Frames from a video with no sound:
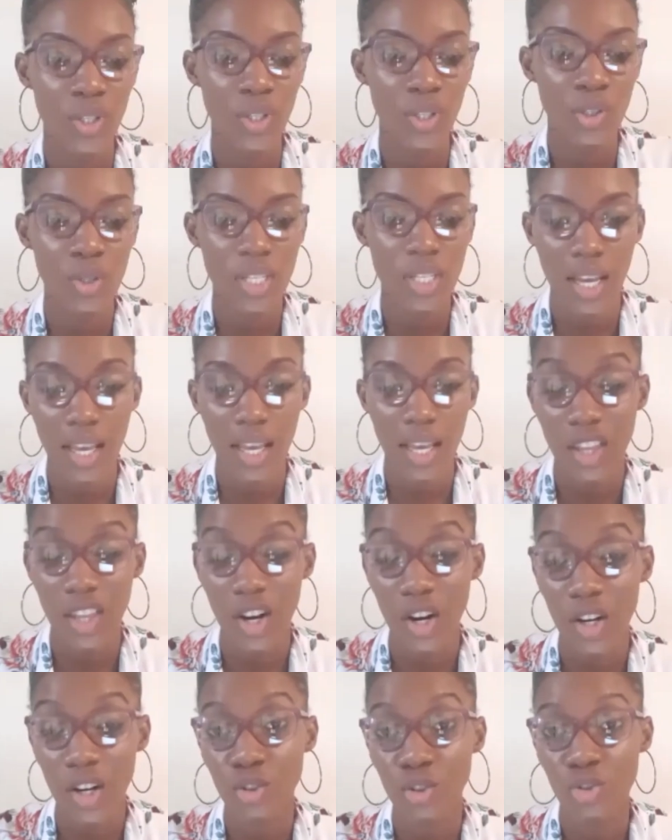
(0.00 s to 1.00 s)
you say there
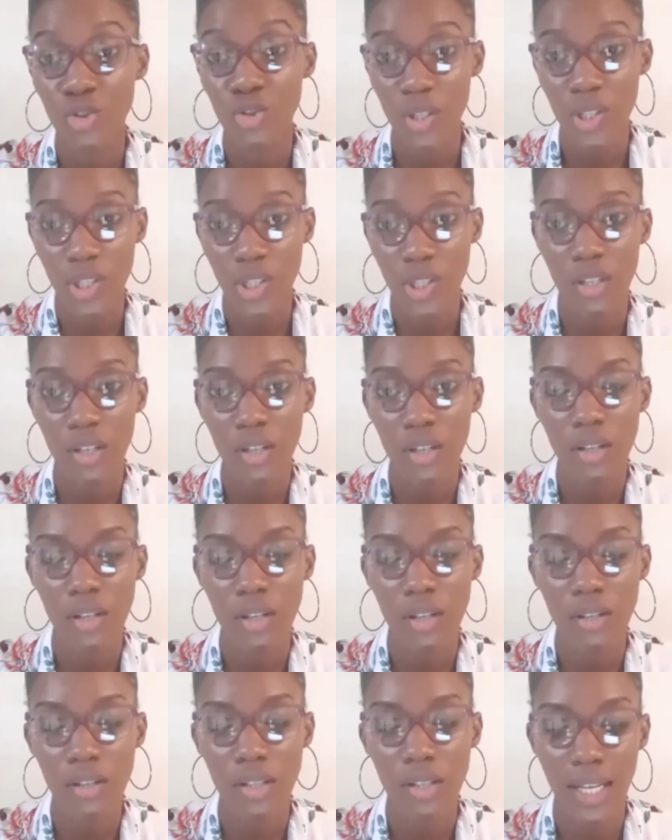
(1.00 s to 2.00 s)
are
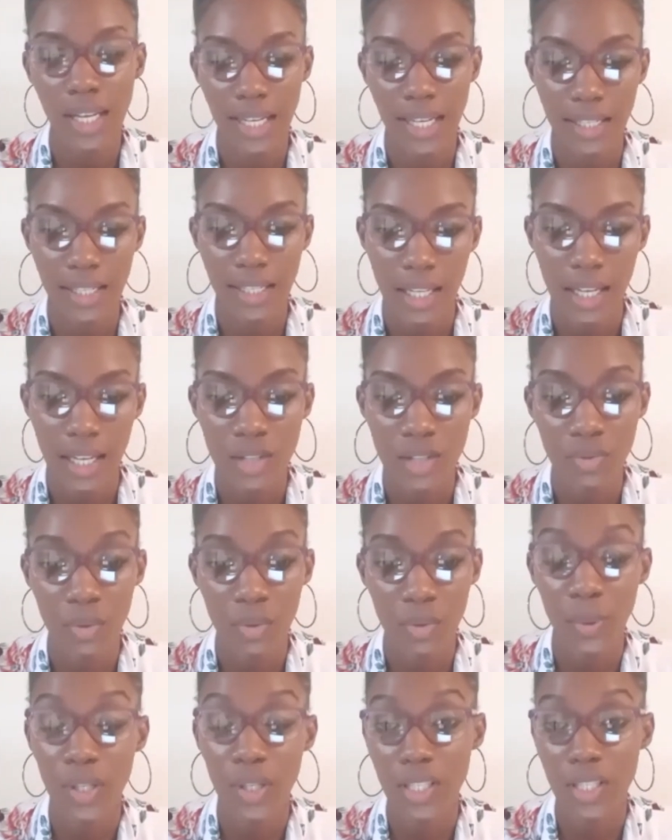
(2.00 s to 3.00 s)
nutritional guidelines for
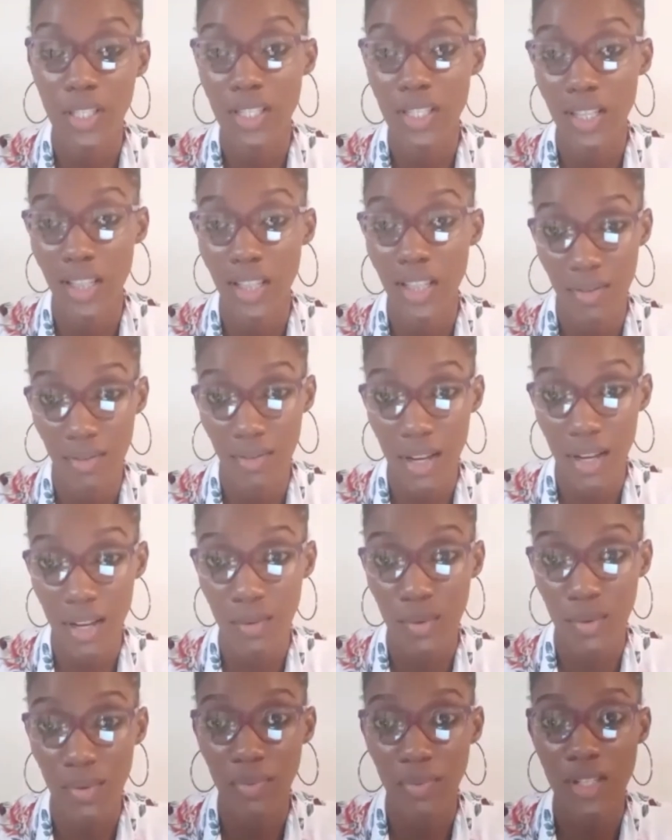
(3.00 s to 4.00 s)
persons living
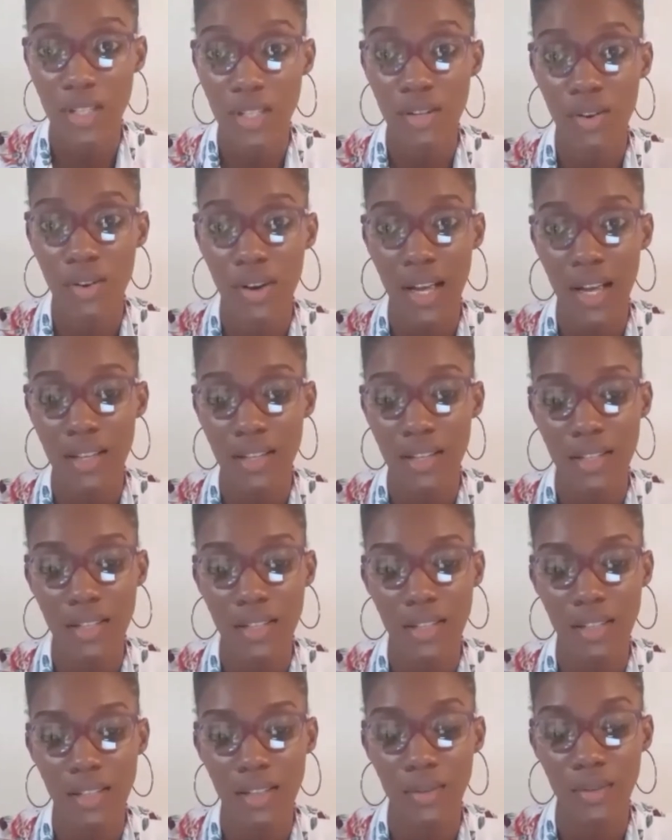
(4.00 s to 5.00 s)
with PCOS?
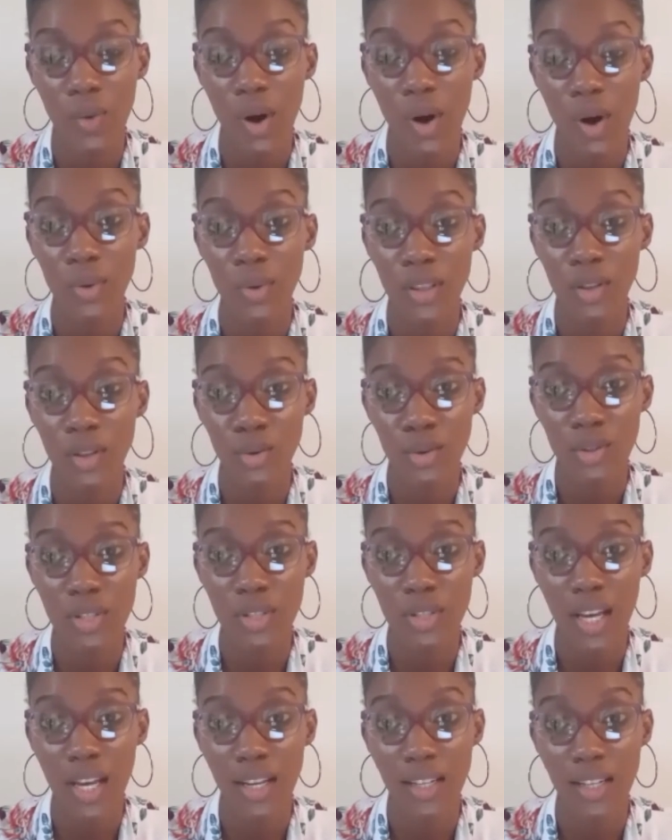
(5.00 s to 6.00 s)
What would those
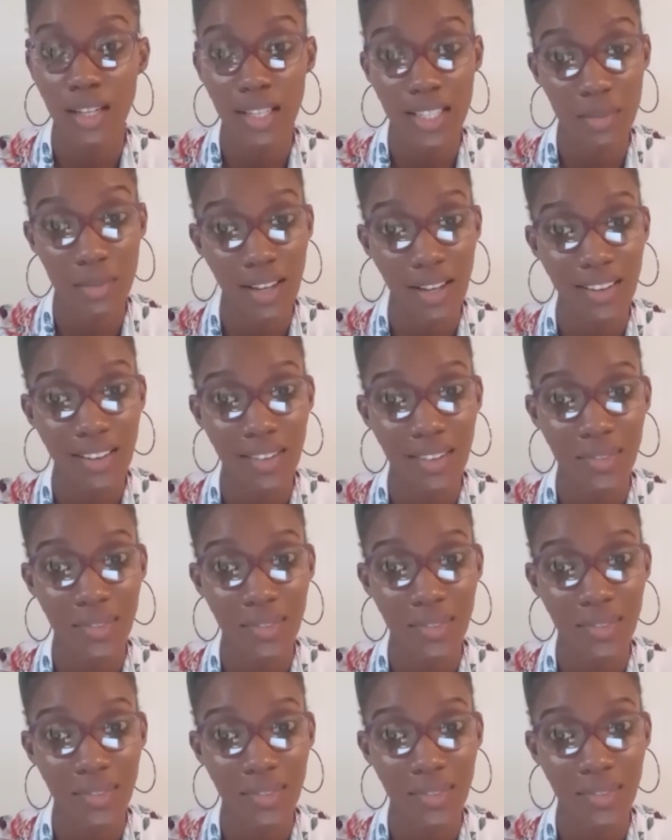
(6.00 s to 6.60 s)
guidelines be?